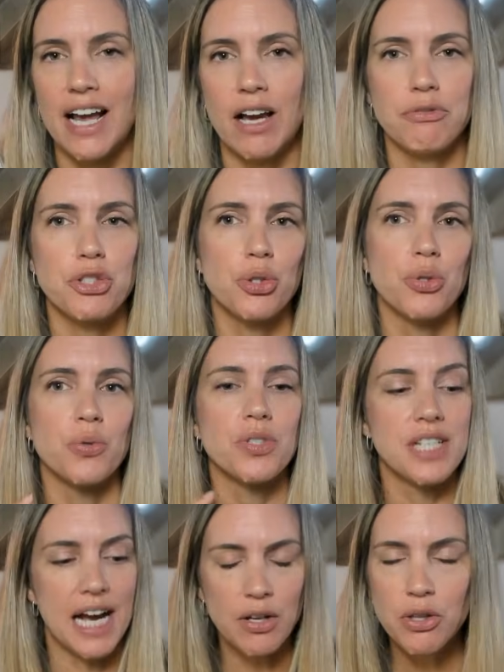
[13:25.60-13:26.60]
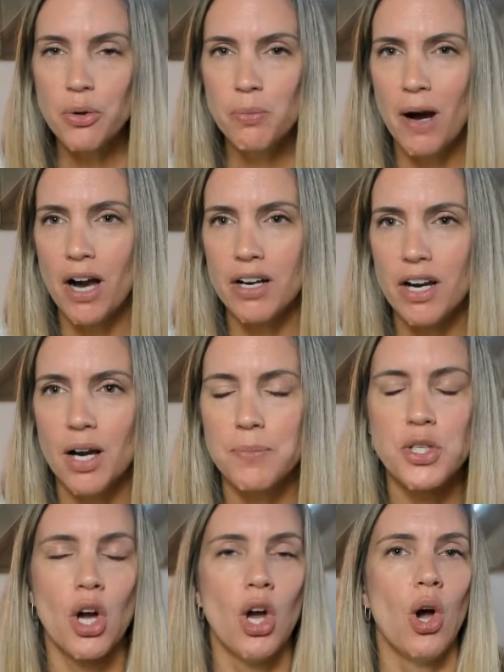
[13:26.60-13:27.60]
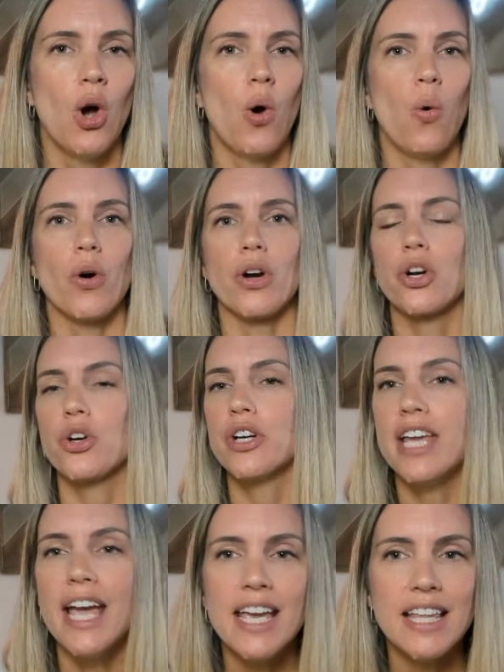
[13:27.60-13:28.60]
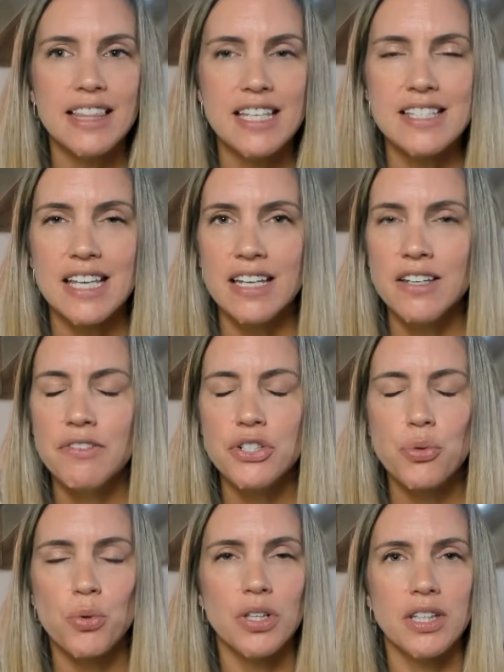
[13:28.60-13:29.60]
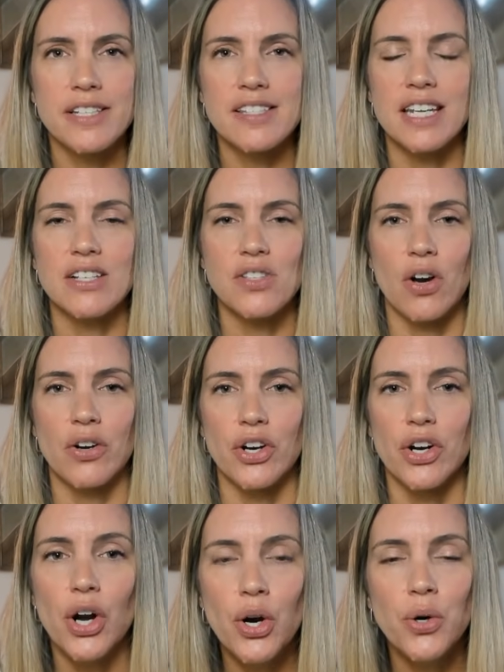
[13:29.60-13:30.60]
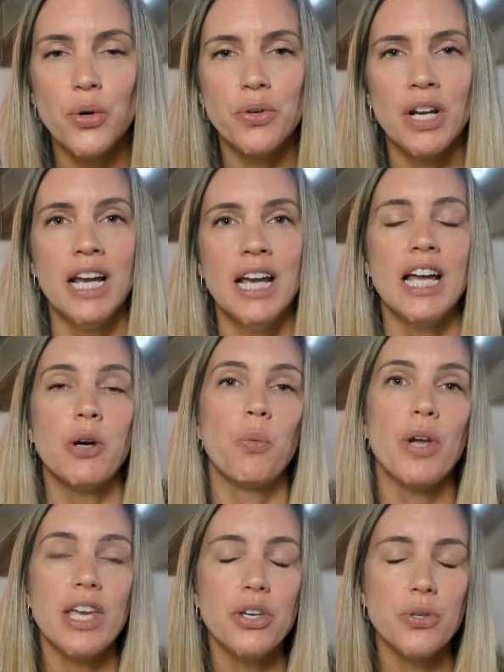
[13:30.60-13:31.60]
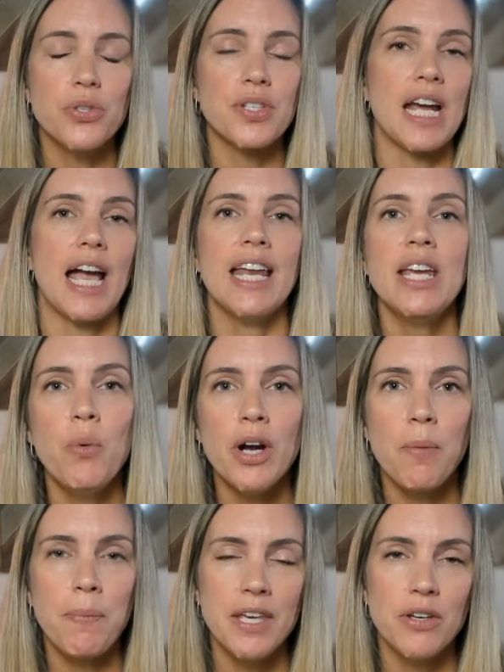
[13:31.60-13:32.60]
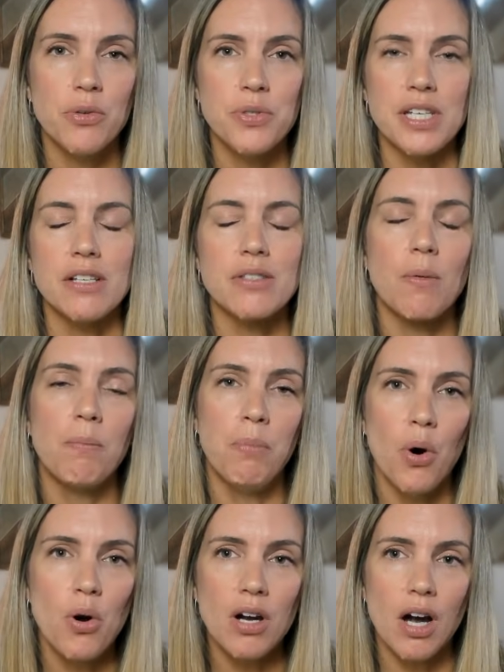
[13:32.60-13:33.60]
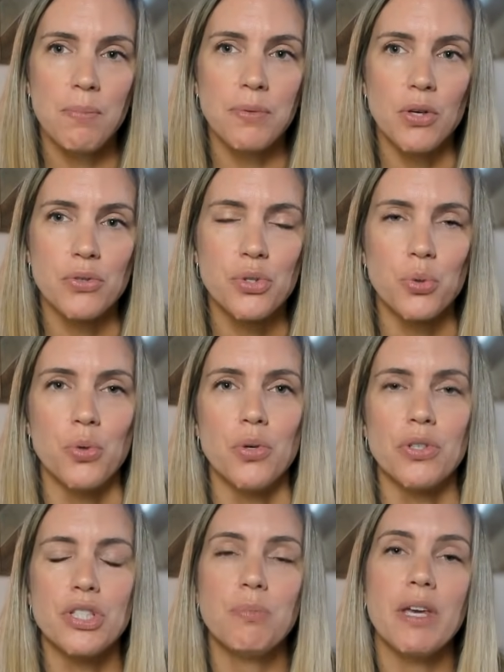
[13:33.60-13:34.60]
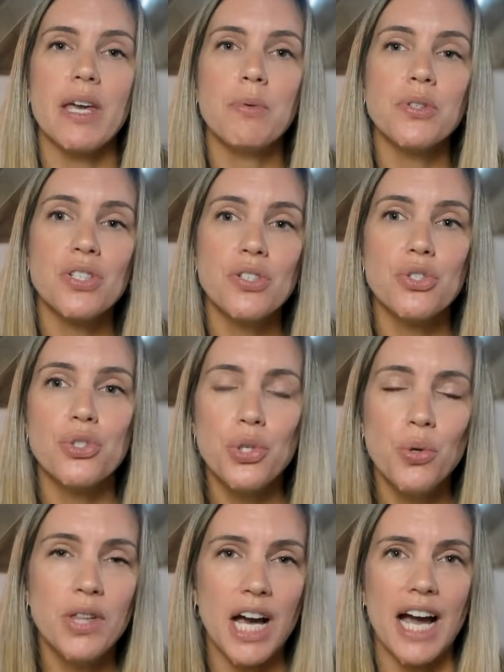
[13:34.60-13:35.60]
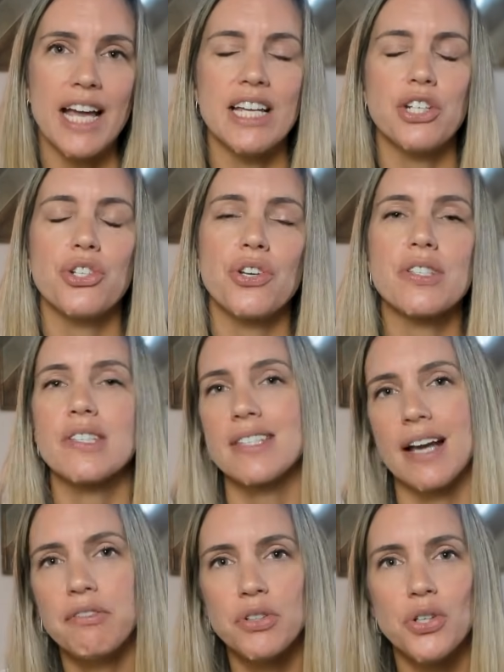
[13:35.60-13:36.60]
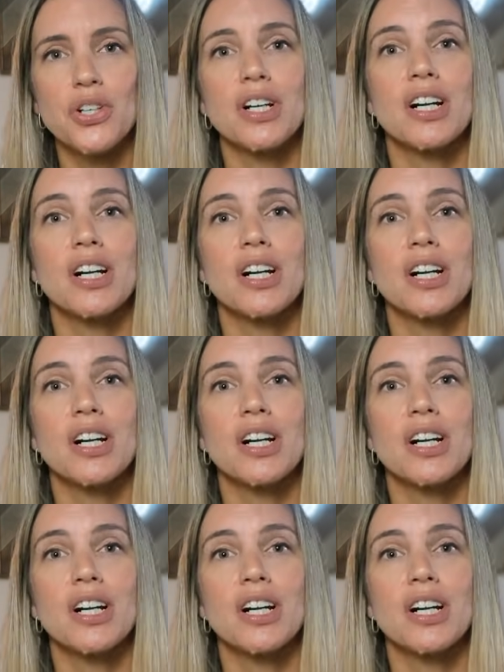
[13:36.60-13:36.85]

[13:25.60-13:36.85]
have to download mockups or create these individual listings on our own. We used Anywhere POD's bulk upload tool to be able to do that in just several